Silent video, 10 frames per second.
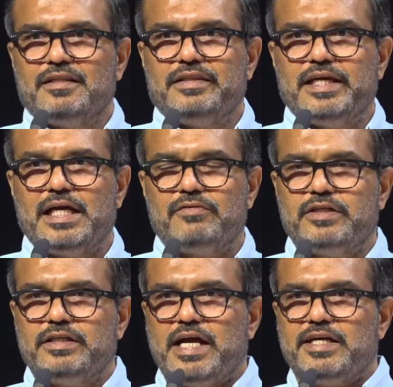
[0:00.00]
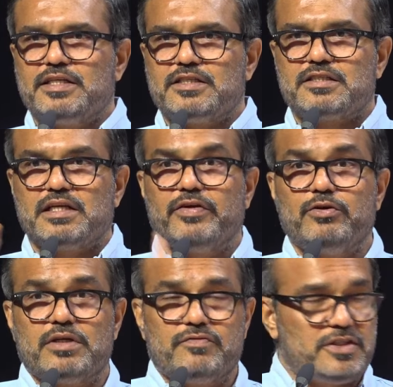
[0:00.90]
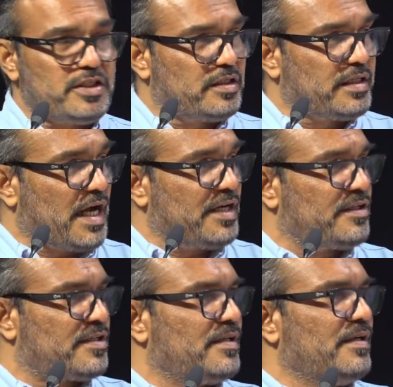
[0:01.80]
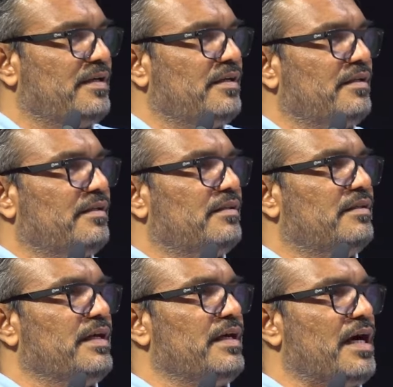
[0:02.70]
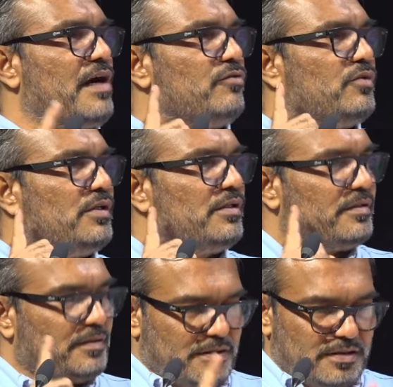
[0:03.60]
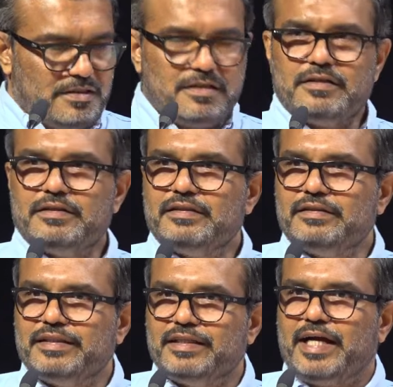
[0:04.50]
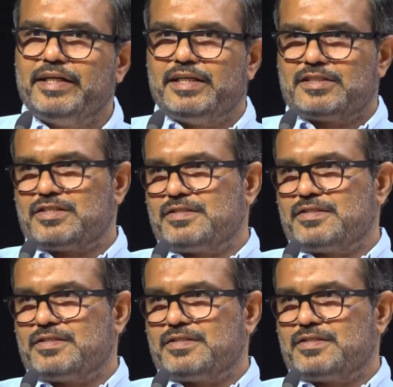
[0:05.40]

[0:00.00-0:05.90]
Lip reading: They have denied us revenue deficit grants. They have denied us